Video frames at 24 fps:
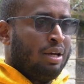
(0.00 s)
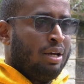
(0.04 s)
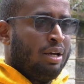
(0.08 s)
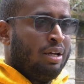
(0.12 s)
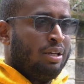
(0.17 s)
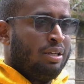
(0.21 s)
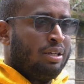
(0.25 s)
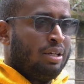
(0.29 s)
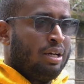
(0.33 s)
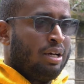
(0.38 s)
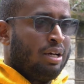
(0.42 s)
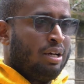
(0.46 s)

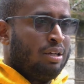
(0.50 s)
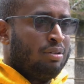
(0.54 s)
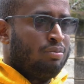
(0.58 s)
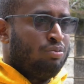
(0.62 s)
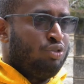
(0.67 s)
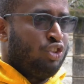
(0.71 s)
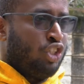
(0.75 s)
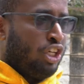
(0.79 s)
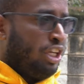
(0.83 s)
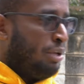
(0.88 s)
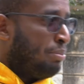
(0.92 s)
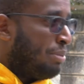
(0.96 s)
and
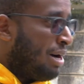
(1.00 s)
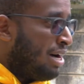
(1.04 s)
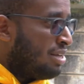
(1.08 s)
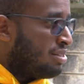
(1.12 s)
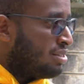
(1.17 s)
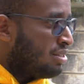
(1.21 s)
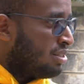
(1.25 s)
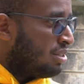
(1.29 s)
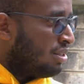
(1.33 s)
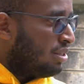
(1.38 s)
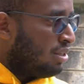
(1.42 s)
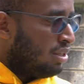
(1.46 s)
Ginny
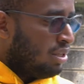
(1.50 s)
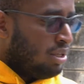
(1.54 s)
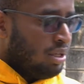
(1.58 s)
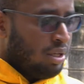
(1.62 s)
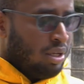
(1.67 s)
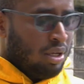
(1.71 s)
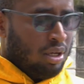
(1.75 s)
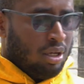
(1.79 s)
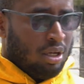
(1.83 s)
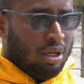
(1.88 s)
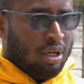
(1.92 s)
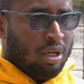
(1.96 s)
Bass.
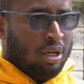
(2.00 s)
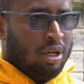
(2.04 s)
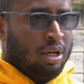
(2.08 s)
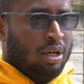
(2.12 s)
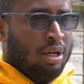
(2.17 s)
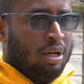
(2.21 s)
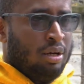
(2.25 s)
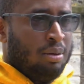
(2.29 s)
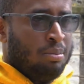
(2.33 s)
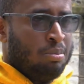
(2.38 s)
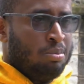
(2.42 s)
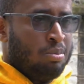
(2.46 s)

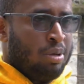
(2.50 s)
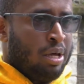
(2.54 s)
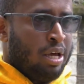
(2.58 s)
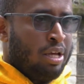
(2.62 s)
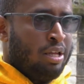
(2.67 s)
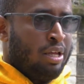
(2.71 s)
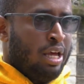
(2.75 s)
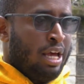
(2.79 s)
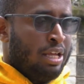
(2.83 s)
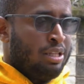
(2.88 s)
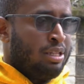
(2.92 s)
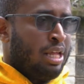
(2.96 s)

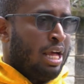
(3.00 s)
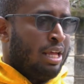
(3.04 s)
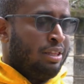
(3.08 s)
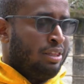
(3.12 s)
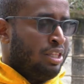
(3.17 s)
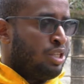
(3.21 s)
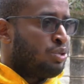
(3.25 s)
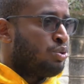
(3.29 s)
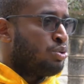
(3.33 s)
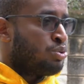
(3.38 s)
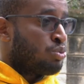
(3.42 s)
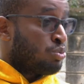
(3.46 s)

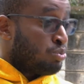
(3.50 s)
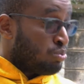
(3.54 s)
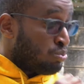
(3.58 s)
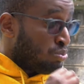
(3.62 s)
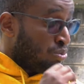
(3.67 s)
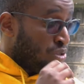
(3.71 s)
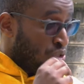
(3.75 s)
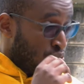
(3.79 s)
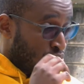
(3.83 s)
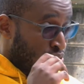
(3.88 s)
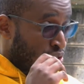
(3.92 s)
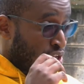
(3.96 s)
And this was
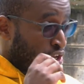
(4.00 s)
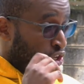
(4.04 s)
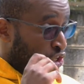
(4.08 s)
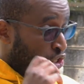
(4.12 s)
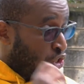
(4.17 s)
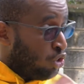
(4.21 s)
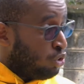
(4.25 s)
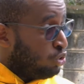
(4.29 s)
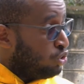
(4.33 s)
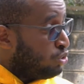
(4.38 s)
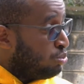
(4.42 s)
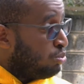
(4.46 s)
a
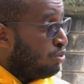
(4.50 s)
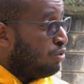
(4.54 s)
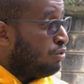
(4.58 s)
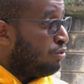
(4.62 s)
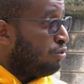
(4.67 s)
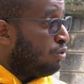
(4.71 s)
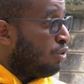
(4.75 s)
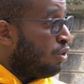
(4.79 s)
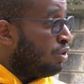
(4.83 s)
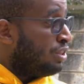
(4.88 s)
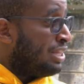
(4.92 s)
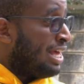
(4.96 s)
huge
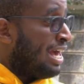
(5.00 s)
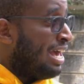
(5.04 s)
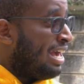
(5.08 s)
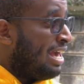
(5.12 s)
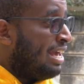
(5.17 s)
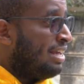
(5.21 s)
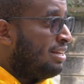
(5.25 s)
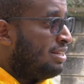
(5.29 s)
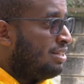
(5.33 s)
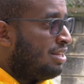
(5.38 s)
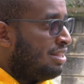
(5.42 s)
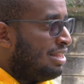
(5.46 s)
move on their
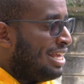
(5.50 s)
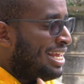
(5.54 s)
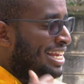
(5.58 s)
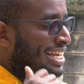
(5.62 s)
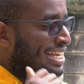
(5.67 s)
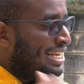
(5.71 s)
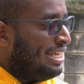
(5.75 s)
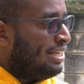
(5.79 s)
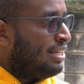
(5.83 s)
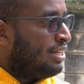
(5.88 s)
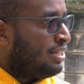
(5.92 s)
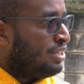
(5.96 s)
end. They
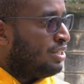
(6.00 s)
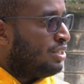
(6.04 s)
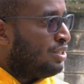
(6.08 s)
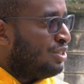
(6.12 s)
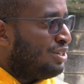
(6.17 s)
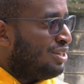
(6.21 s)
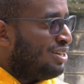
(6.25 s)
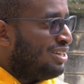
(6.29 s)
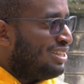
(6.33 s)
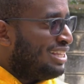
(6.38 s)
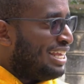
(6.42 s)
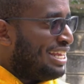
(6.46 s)

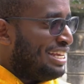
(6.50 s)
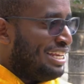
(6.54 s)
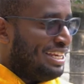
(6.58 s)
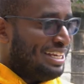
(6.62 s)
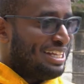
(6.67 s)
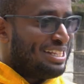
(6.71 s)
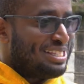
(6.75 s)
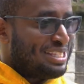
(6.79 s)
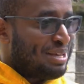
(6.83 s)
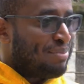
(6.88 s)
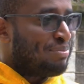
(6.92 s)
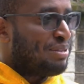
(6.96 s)

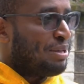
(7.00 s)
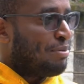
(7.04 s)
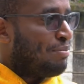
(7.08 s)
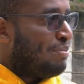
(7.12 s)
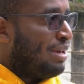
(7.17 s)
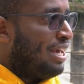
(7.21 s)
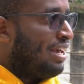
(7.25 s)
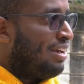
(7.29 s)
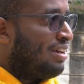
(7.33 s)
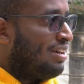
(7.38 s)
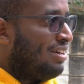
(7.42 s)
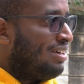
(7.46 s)
needed something
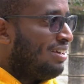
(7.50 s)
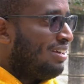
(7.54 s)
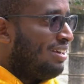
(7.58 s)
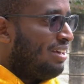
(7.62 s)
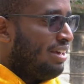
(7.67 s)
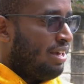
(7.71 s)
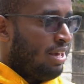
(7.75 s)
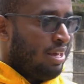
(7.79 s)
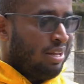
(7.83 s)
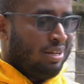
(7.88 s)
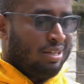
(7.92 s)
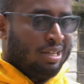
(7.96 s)
big,
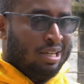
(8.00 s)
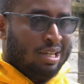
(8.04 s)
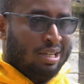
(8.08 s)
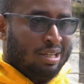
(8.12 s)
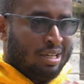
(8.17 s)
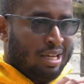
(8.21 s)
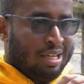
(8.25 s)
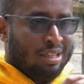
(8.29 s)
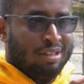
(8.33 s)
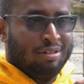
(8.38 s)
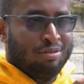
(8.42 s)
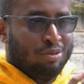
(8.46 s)
and
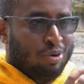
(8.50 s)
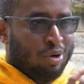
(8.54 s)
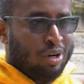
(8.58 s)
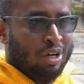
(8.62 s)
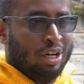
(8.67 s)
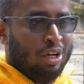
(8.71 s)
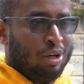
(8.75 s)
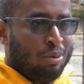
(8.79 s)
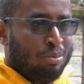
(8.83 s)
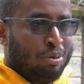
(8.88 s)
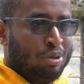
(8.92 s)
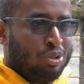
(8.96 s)
they've
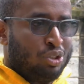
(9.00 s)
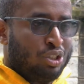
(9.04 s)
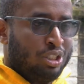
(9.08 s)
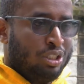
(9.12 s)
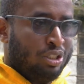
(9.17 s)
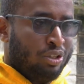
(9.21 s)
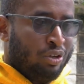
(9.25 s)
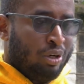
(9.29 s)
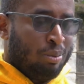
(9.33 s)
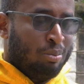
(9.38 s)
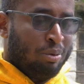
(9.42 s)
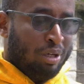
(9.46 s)
gotten
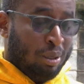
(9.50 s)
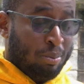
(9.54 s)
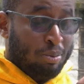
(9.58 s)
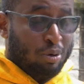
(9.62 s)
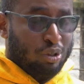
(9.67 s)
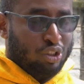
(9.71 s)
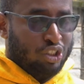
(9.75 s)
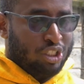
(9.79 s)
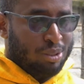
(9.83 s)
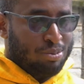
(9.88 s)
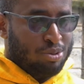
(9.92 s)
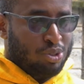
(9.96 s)

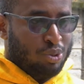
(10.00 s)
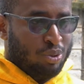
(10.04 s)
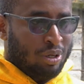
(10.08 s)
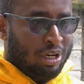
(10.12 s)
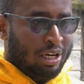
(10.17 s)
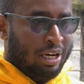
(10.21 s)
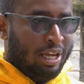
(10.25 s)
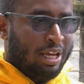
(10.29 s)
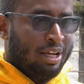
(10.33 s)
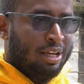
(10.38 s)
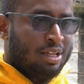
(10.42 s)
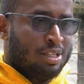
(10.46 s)
LeBron James to
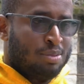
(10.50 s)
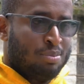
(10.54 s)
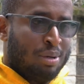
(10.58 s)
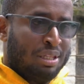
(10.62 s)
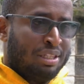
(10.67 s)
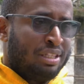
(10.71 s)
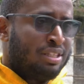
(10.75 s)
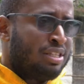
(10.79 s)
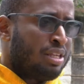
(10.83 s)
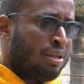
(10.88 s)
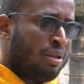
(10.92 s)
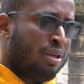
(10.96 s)
the Lakers.
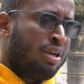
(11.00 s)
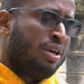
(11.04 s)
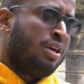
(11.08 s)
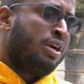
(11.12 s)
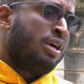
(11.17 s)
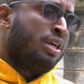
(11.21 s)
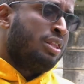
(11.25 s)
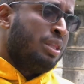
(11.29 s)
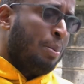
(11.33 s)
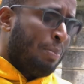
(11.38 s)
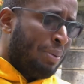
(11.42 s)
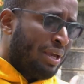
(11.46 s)
But the
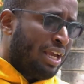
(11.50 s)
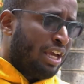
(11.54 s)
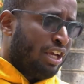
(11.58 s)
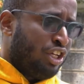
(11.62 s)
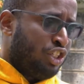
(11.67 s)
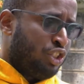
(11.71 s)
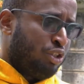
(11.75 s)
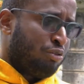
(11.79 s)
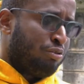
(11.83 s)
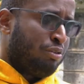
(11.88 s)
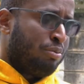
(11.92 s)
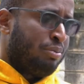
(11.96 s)
bigger
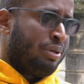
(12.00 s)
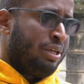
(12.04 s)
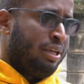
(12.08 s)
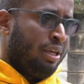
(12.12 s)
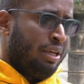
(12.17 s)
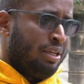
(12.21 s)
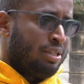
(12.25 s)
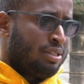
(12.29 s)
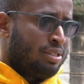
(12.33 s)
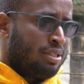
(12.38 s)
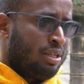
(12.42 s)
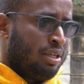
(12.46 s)
issue for
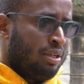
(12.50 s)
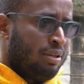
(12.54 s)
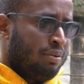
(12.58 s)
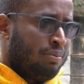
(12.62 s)
me is